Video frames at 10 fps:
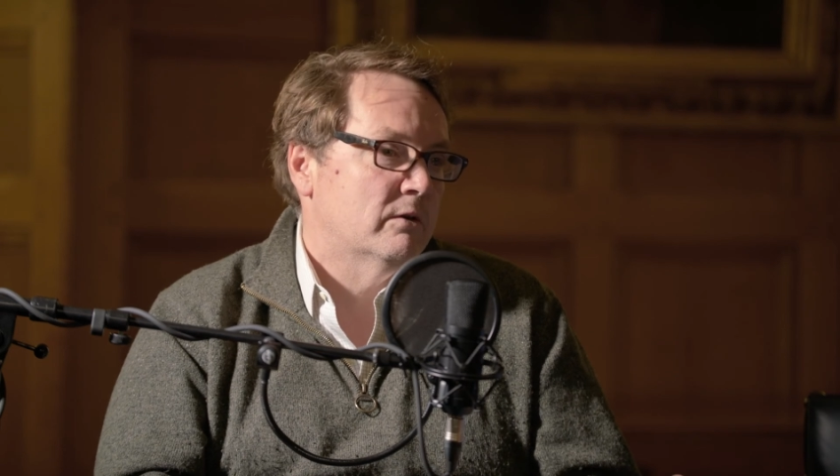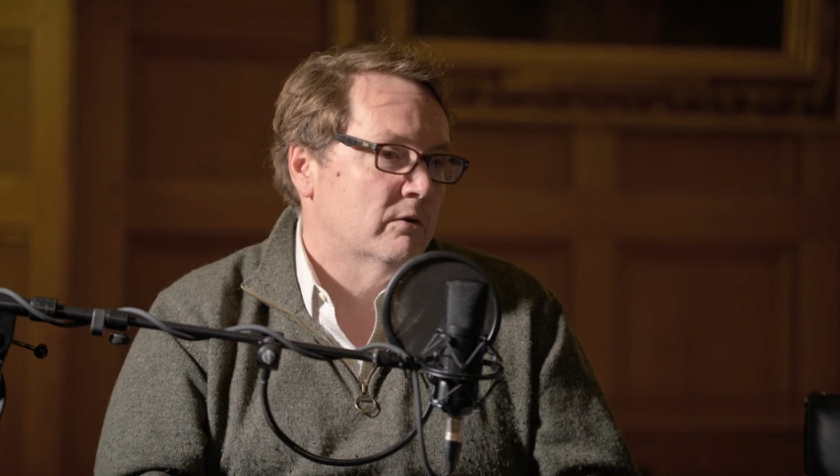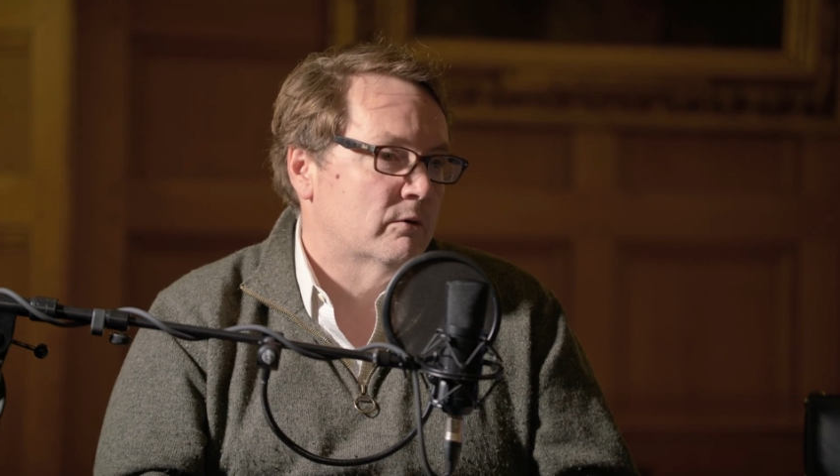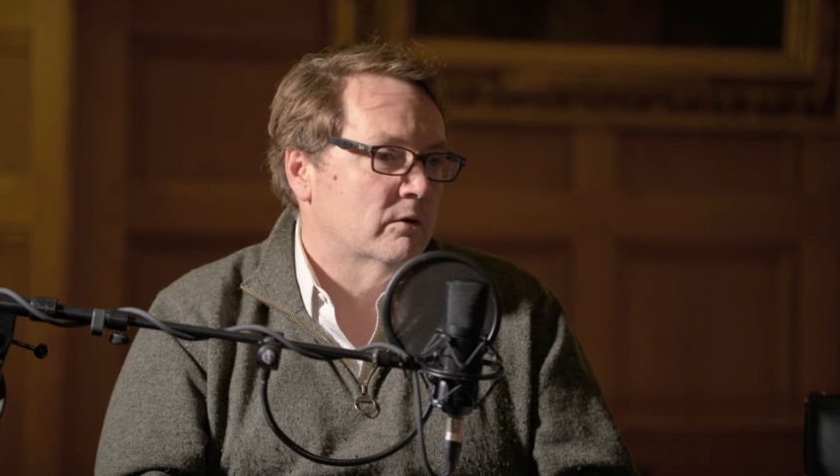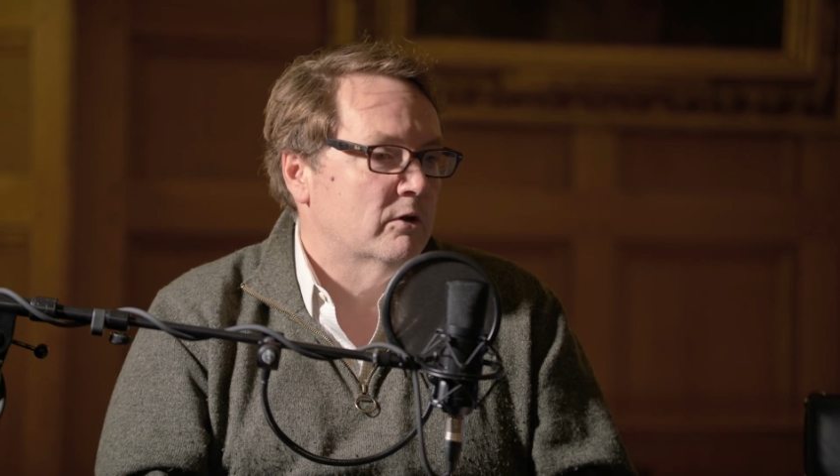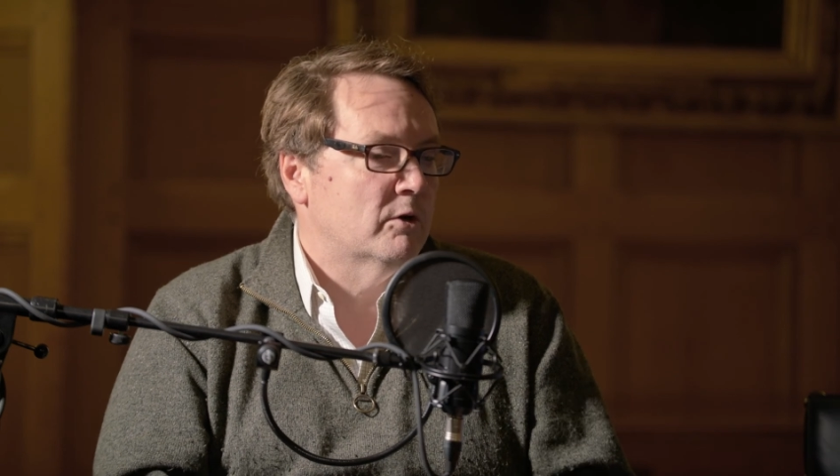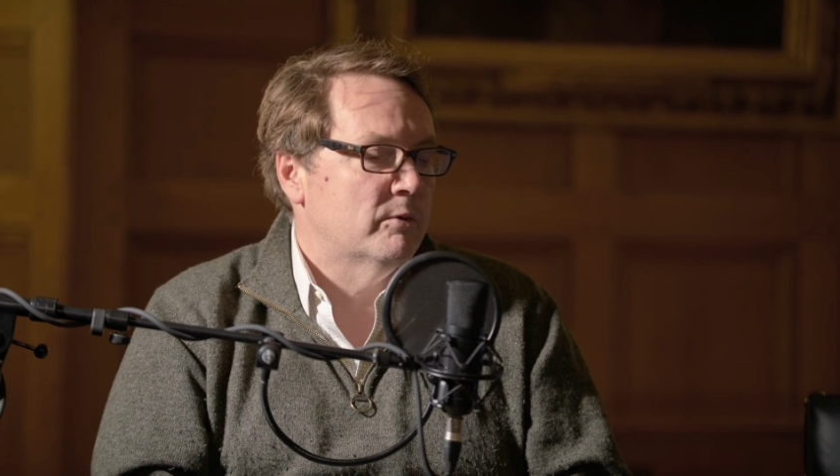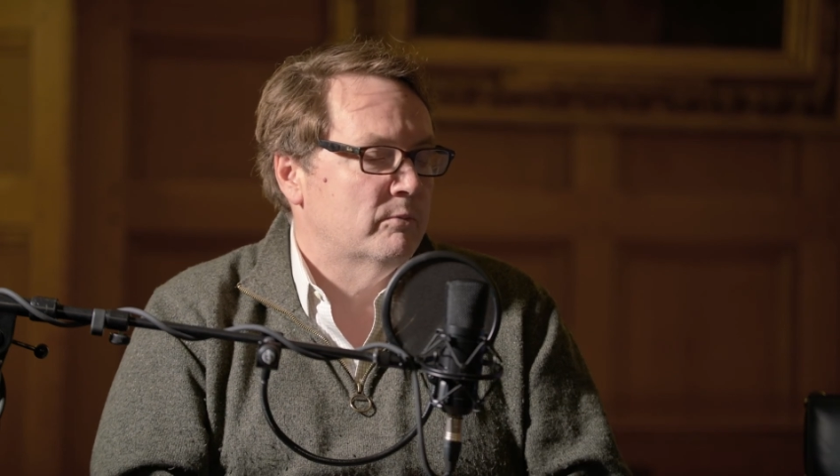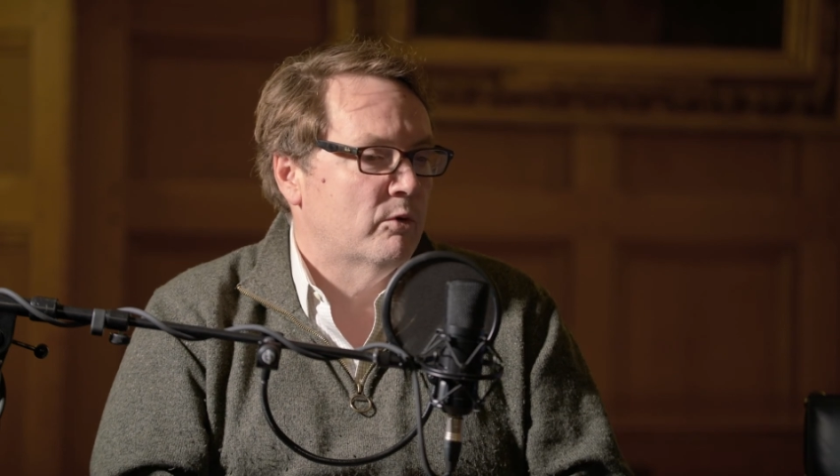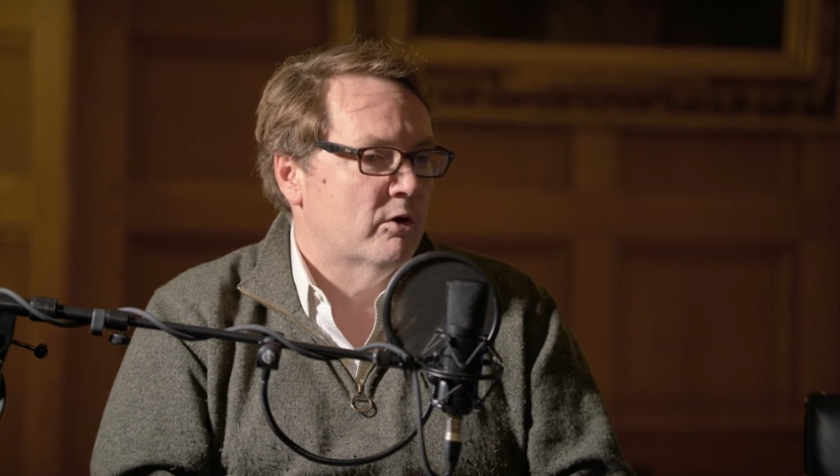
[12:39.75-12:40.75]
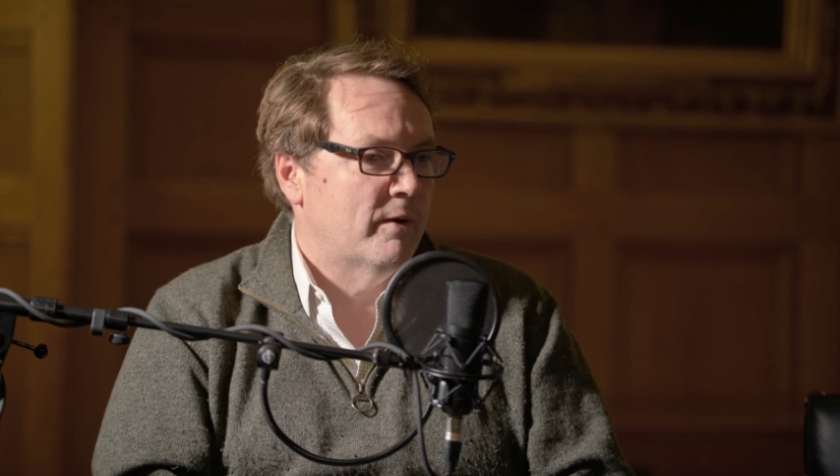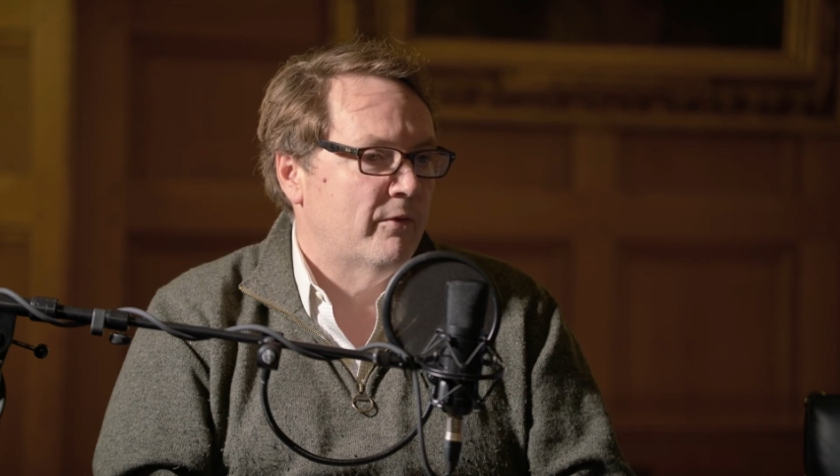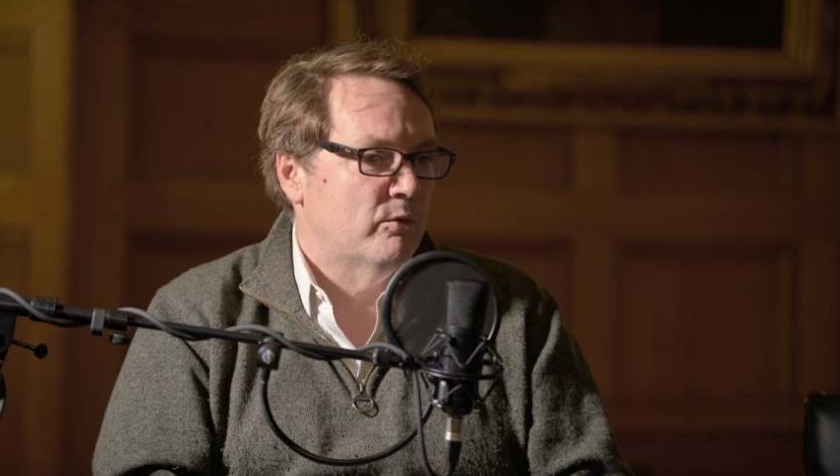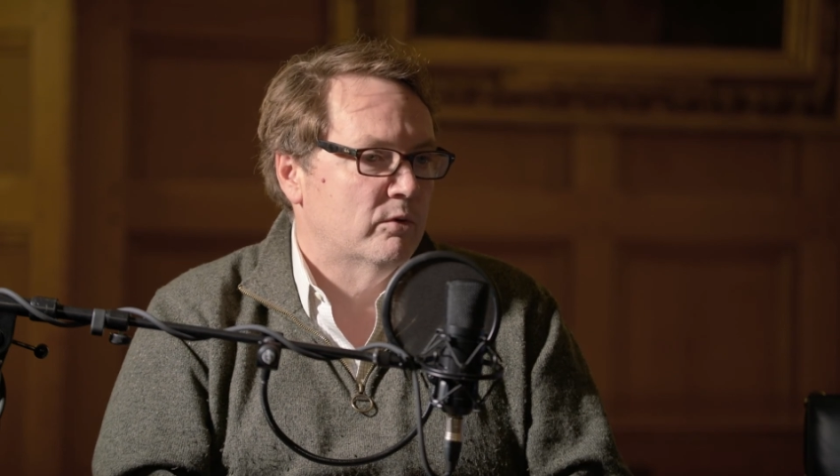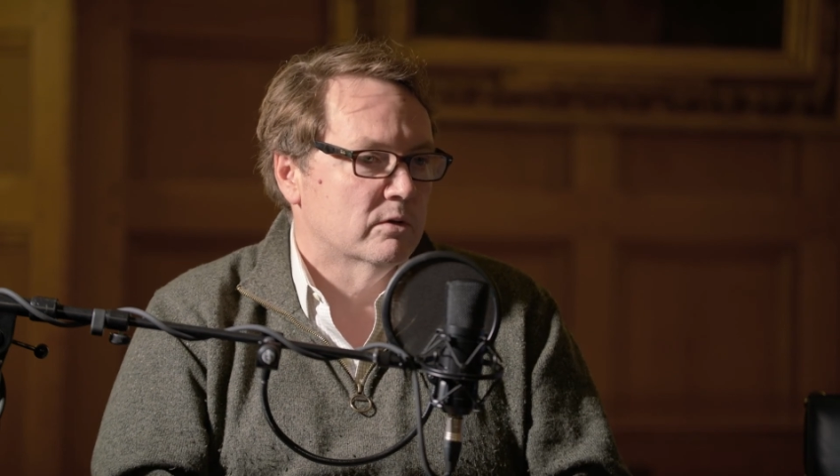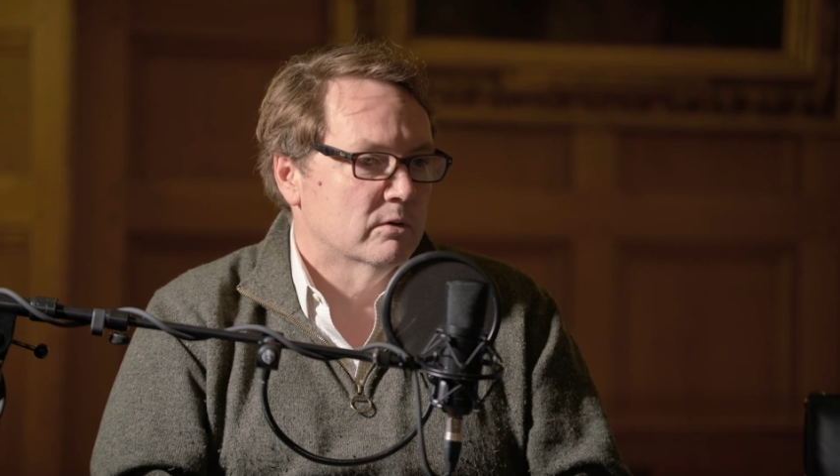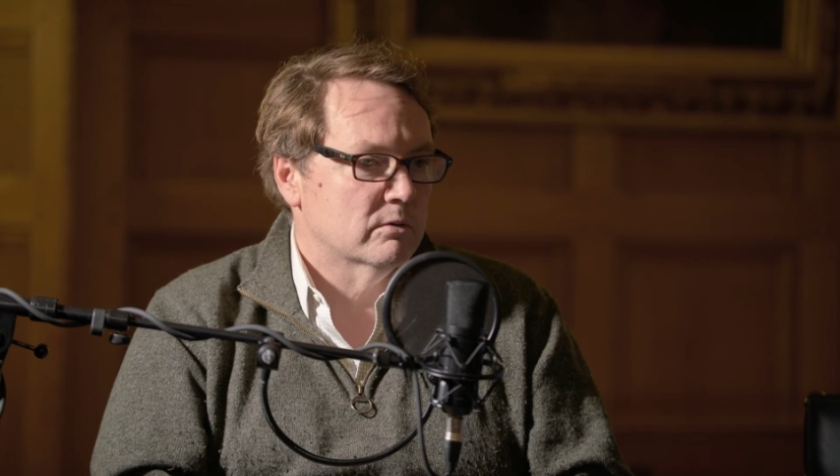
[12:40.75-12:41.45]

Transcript: and learn a little bit more about the world.